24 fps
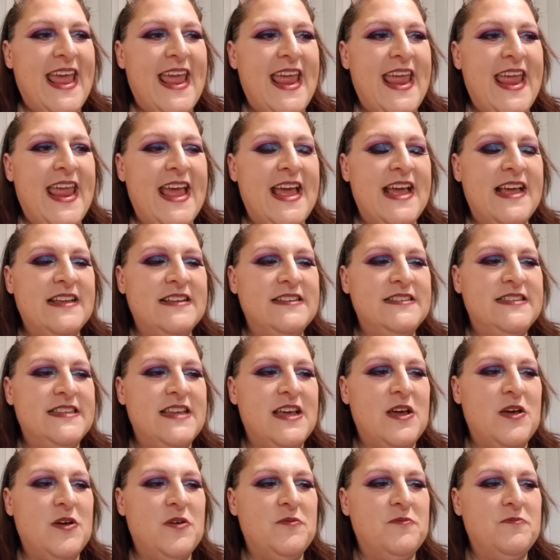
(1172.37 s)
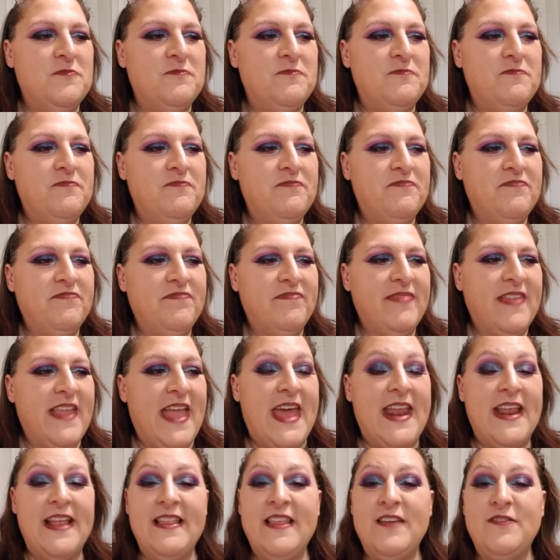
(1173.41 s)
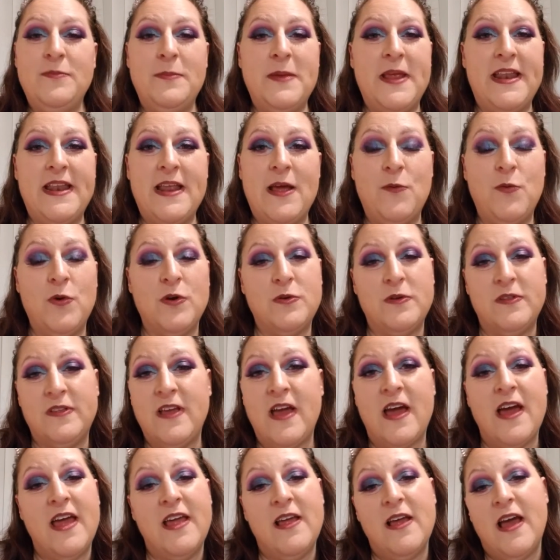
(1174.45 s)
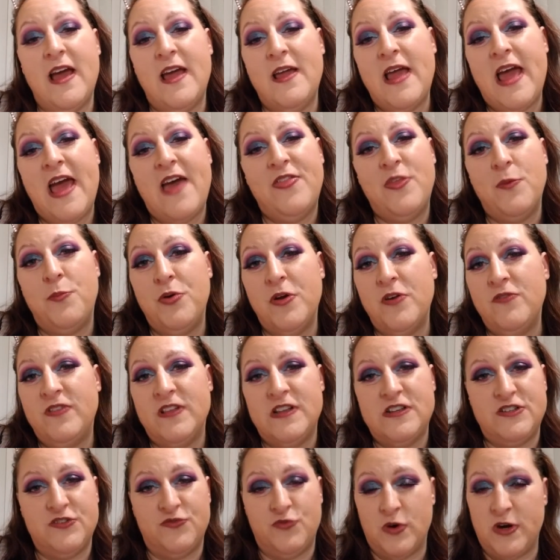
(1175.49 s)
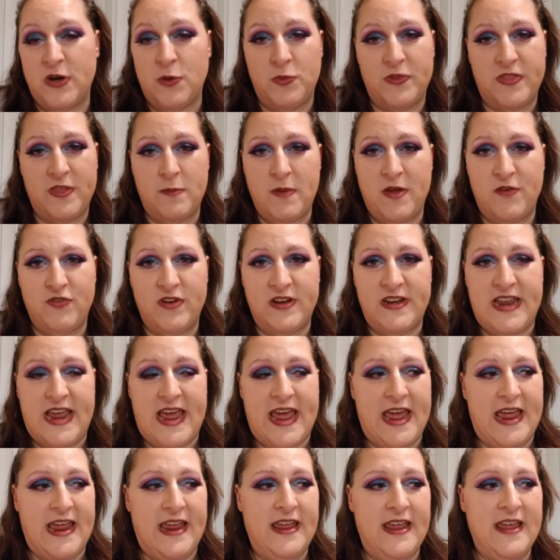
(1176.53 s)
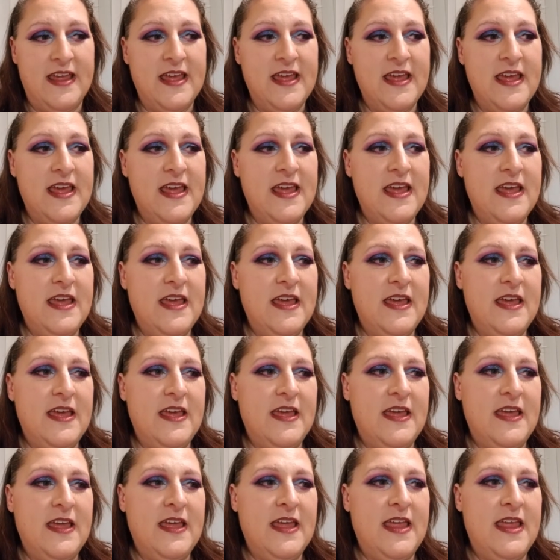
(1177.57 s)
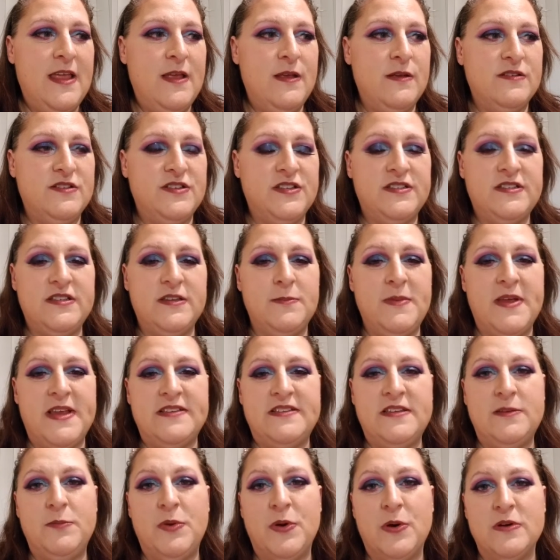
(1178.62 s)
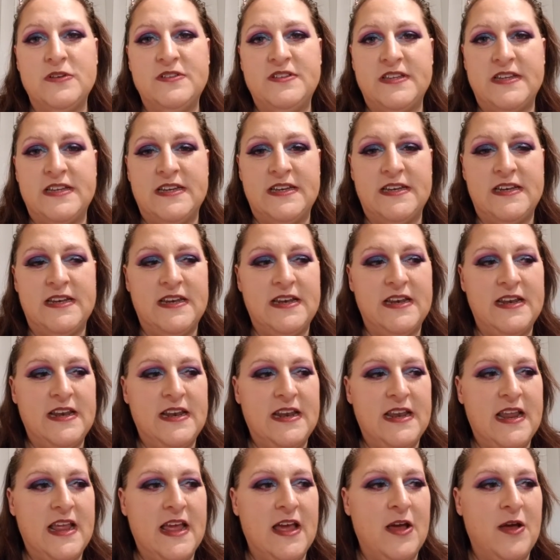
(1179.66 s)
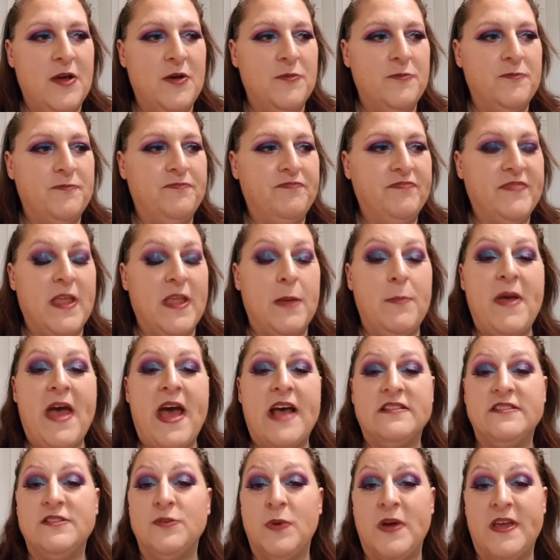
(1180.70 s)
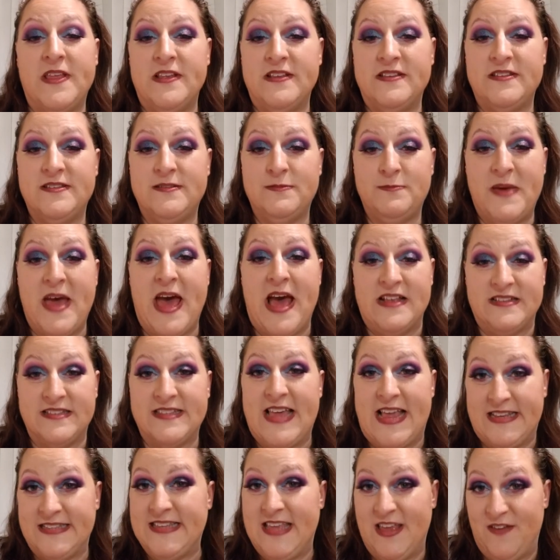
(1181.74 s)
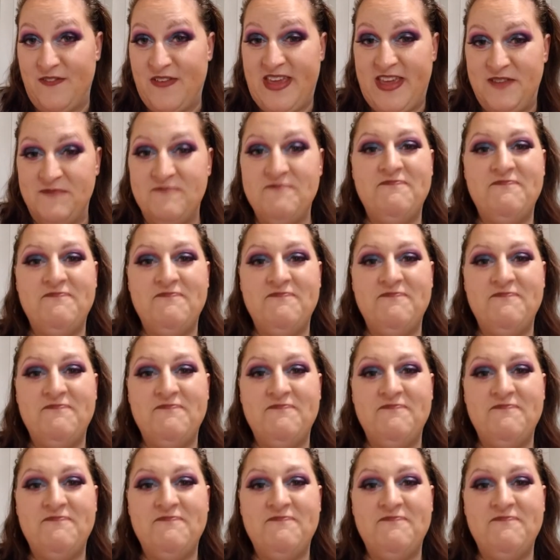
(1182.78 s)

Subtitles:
And I loved him. And I worked with guys. I had the privilege of working with him every day. He was just an amazing person. He passed away this past Thanksgiving.